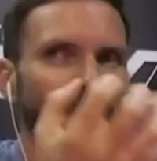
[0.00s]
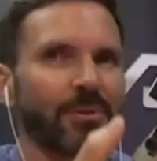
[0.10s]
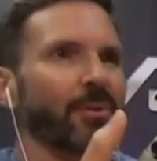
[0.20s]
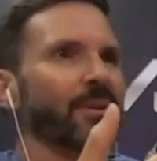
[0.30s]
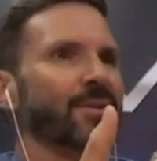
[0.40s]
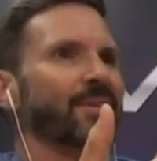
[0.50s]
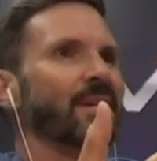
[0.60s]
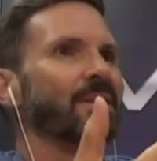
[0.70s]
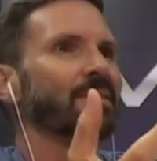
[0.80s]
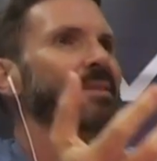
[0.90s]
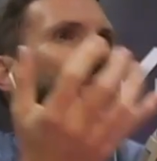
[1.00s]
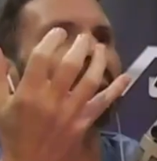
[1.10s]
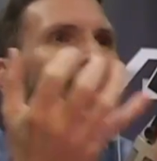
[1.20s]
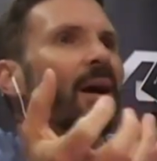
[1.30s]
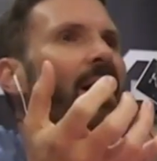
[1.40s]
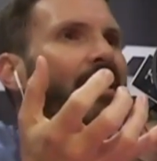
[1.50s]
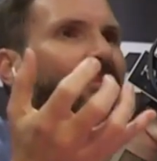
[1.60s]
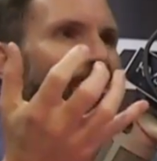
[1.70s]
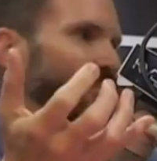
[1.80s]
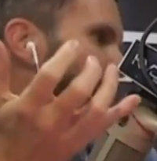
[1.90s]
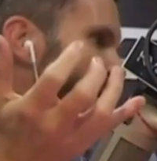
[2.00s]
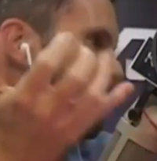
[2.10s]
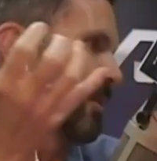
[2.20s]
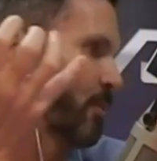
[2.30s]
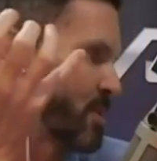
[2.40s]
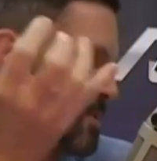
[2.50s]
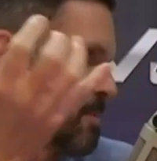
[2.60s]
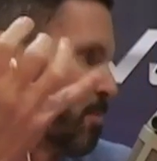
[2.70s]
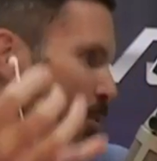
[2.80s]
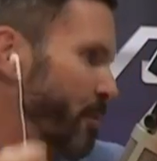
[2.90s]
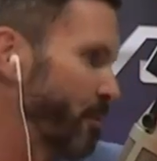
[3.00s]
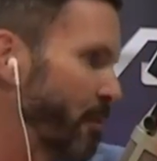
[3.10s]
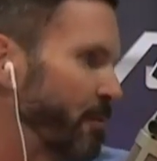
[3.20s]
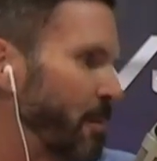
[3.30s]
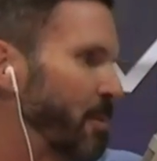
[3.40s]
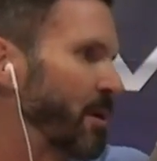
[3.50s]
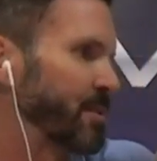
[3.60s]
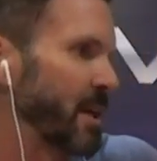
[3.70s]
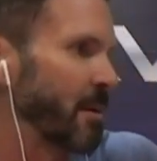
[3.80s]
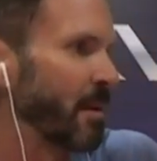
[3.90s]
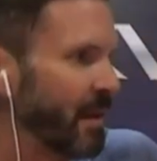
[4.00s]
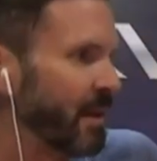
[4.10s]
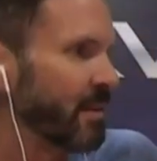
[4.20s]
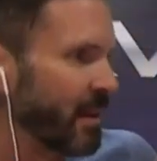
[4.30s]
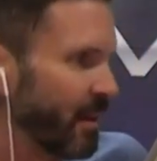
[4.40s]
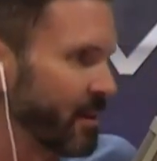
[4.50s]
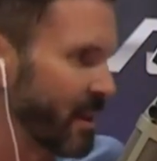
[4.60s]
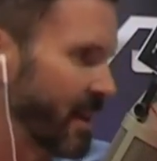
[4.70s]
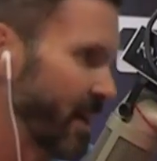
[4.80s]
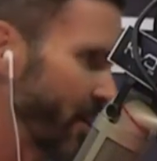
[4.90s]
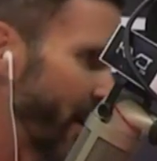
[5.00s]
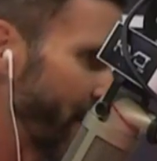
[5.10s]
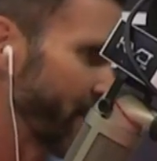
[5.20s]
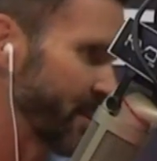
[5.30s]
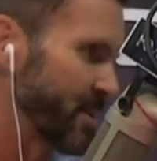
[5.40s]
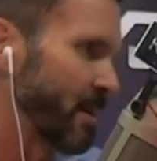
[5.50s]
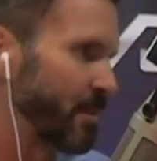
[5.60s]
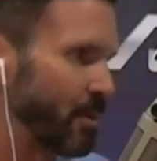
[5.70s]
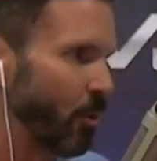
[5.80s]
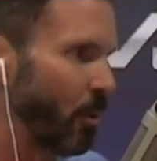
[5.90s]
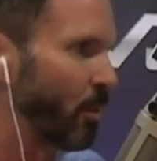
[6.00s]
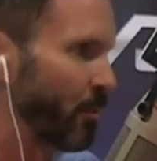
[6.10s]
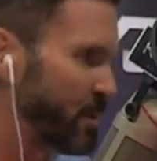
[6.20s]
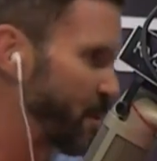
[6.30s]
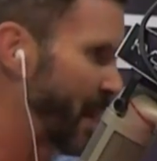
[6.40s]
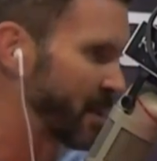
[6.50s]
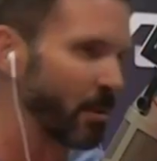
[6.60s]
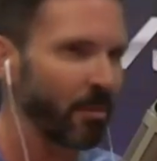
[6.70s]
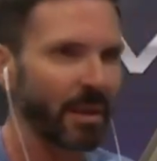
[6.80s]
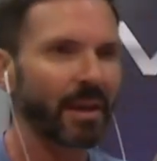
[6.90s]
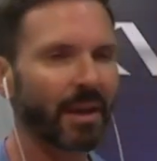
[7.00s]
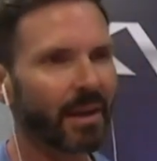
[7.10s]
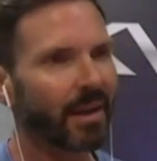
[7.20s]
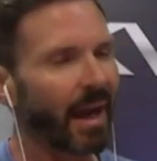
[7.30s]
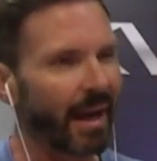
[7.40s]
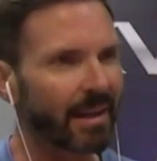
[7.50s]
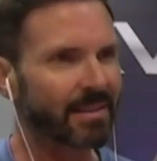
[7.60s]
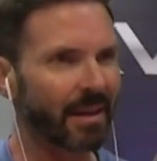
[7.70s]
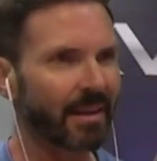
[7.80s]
do it during the season to bond with one another, which is important for a football team. And then, you know, you cut your hair to something normal and respectable. But I got to